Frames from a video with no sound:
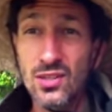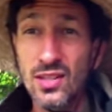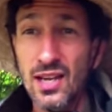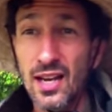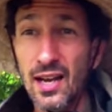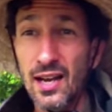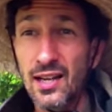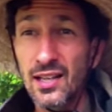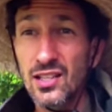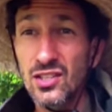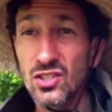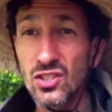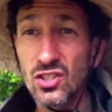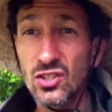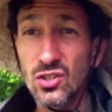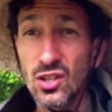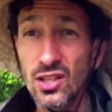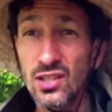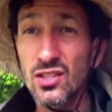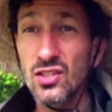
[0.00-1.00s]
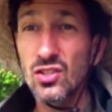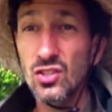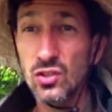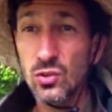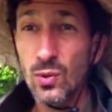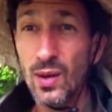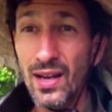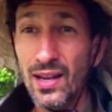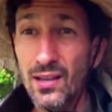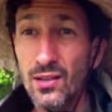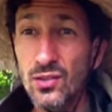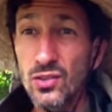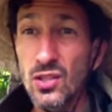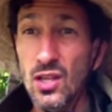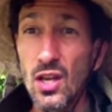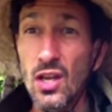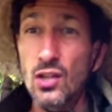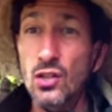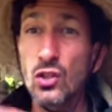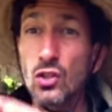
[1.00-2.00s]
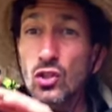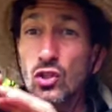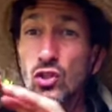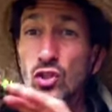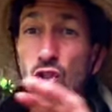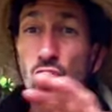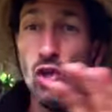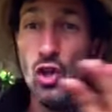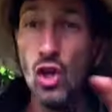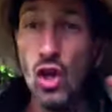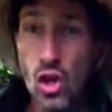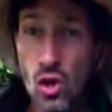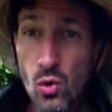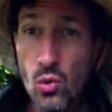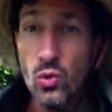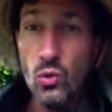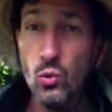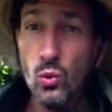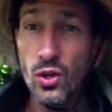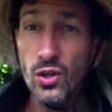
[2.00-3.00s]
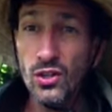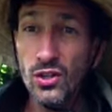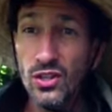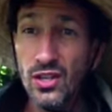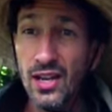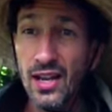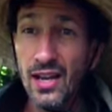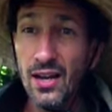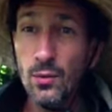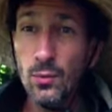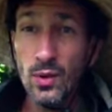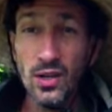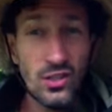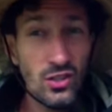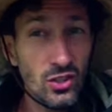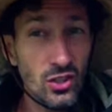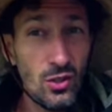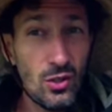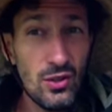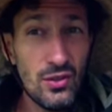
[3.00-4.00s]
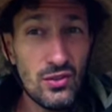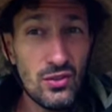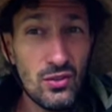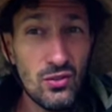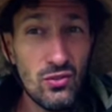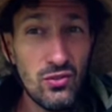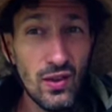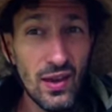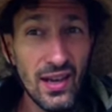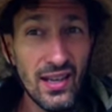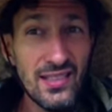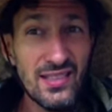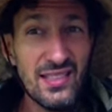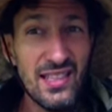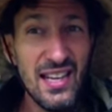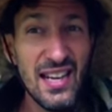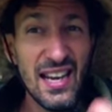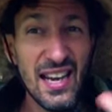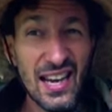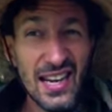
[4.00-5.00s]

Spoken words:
and I constructed swales to slow the water down where it's going too fast